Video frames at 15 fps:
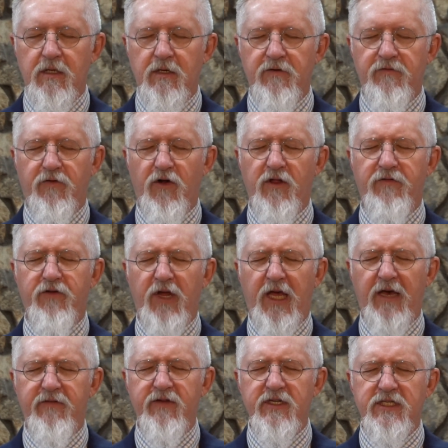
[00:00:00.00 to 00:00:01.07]
for the
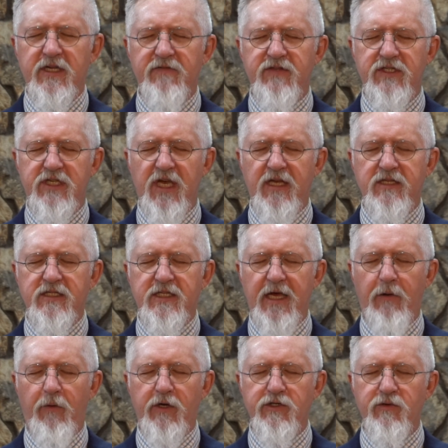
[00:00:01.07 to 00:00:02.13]
forgiveness of sins
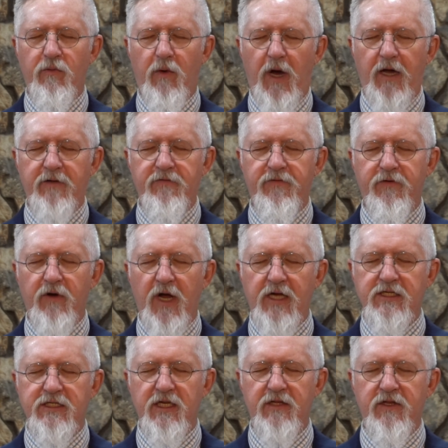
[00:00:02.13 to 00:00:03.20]
that was won for
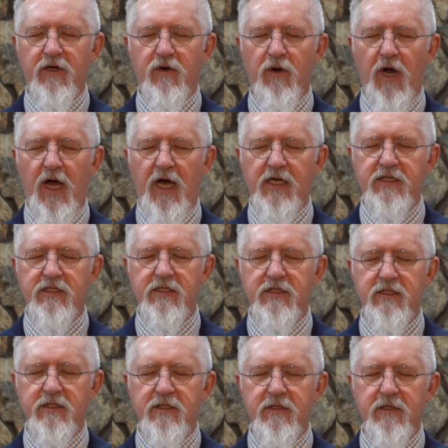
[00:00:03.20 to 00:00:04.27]
us on the
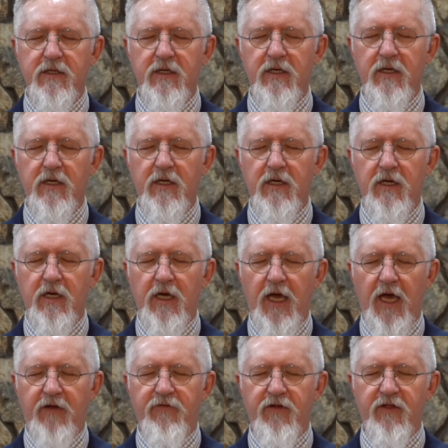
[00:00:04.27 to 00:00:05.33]
cross,
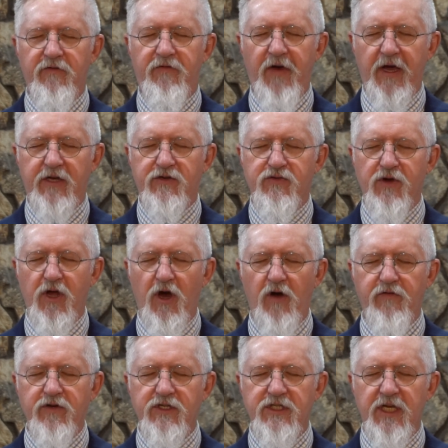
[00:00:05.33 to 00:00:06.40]
and for the victory
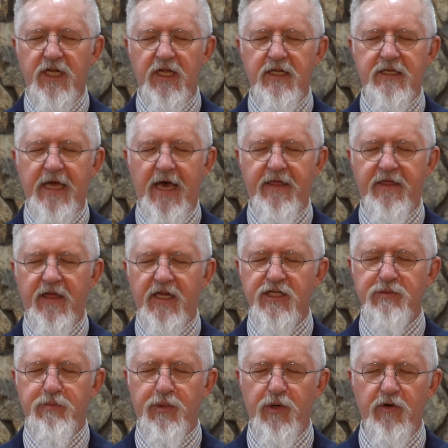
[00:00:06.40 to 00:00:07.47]
over sin and death that is
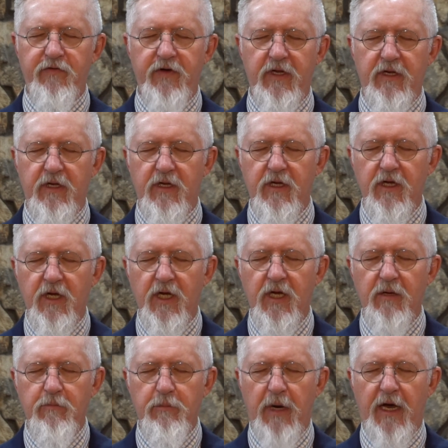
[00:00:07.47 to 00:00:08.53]
proven
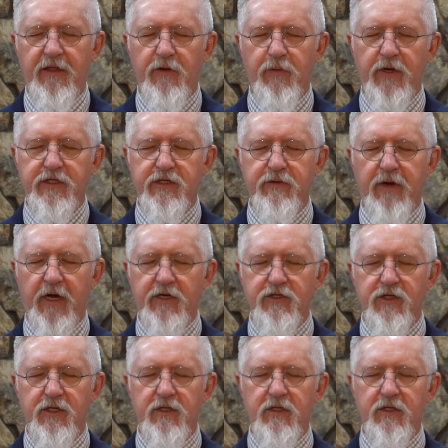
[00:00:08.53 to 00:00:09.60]
by the resurrection.